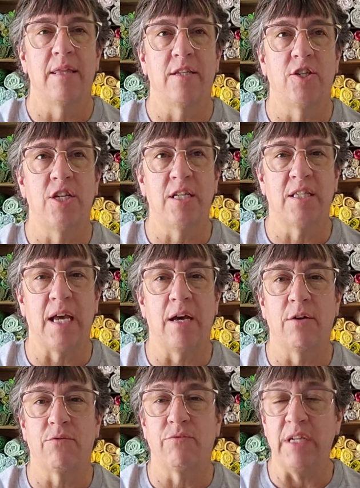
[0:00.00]
She's
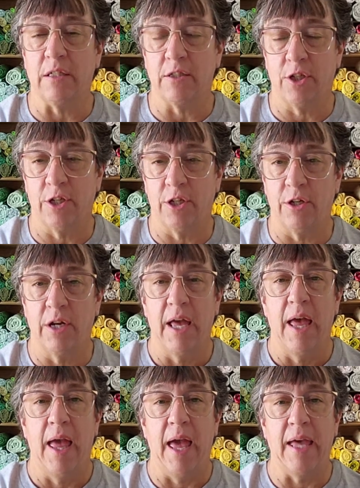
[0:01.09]
a realtor
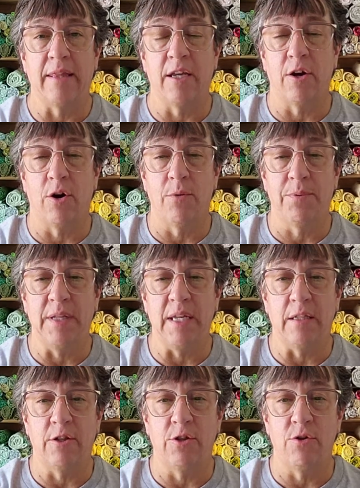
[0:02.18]
and they're
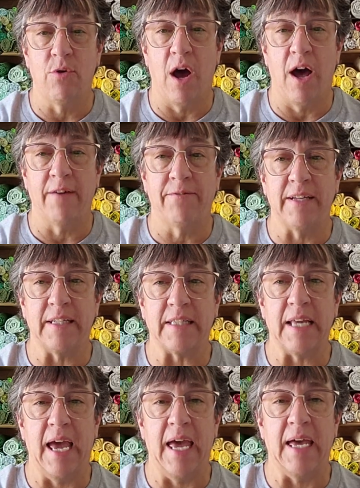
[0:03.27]
opening a new
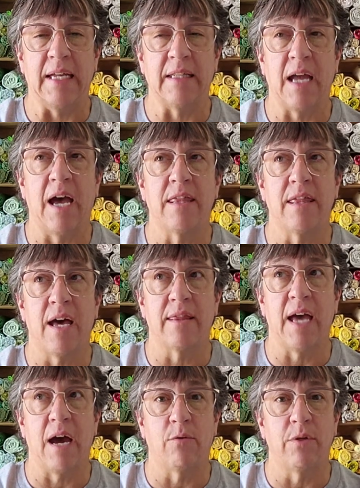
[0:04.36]
office, and I thought
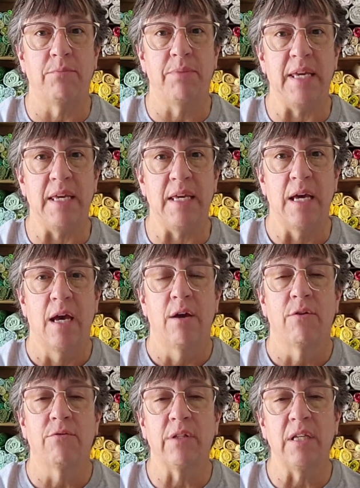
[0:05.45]
that would be
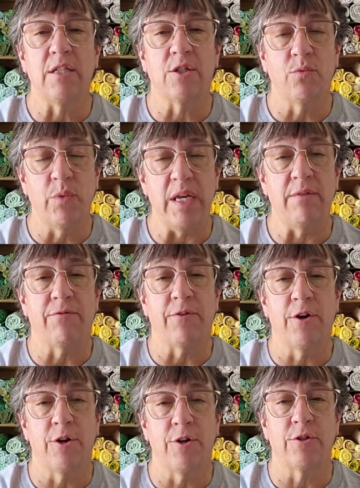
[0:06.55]
really sweet for
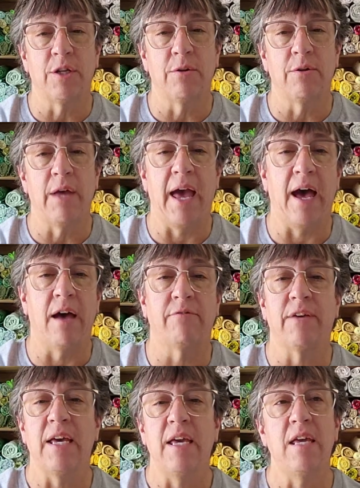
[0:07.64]
her to
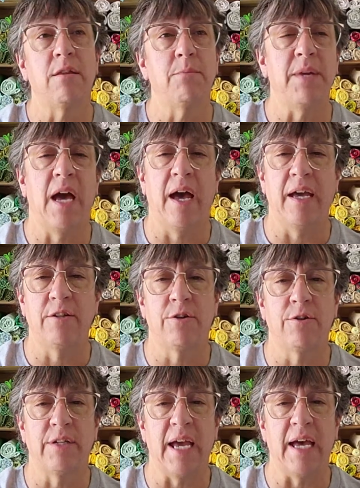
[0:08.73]
have either behind
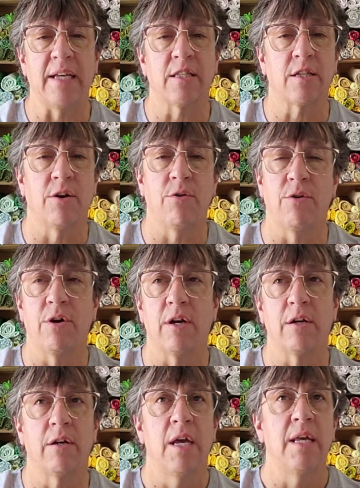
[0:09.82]
her desk
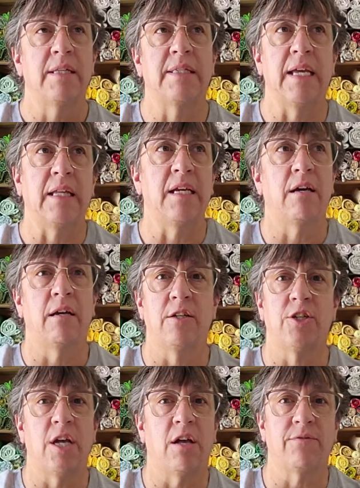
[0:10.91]
or setting on a
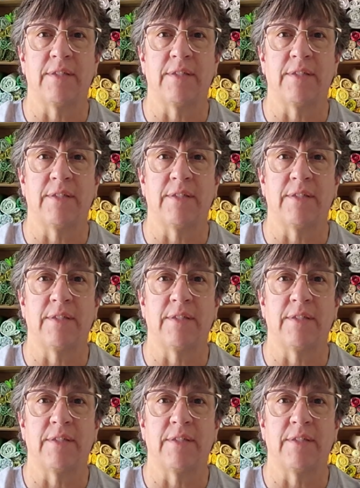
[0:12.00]
shelf